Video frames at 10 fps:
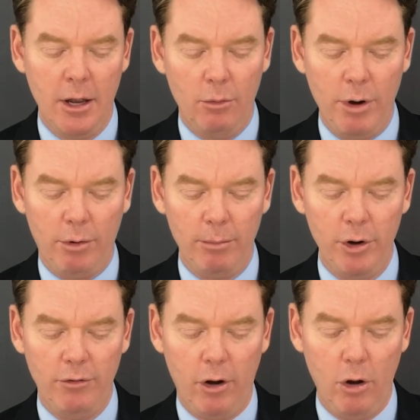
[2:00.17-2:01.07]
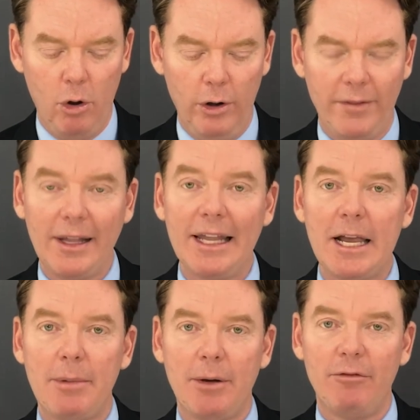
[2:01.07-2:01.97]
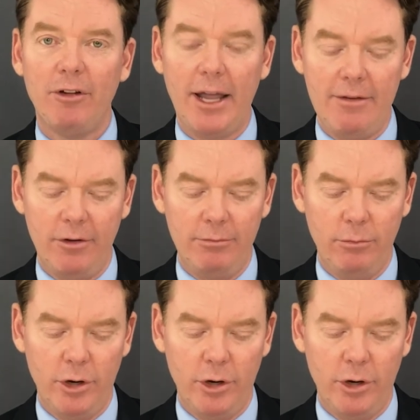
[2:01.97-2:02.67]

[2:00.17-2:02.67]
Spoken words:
We remove a hole in the ligamentum flavum,